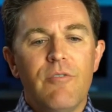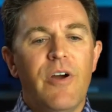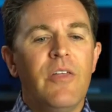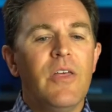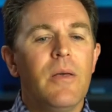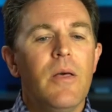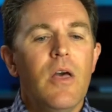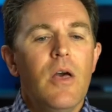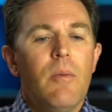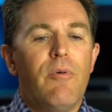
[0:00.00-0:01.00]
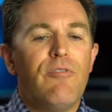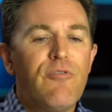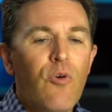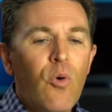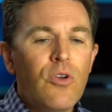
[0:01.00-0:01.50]
Finally,
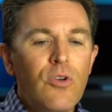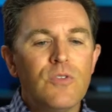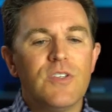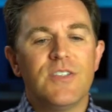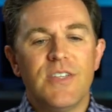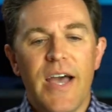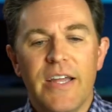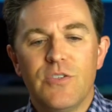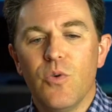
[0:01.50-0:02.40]
before you decide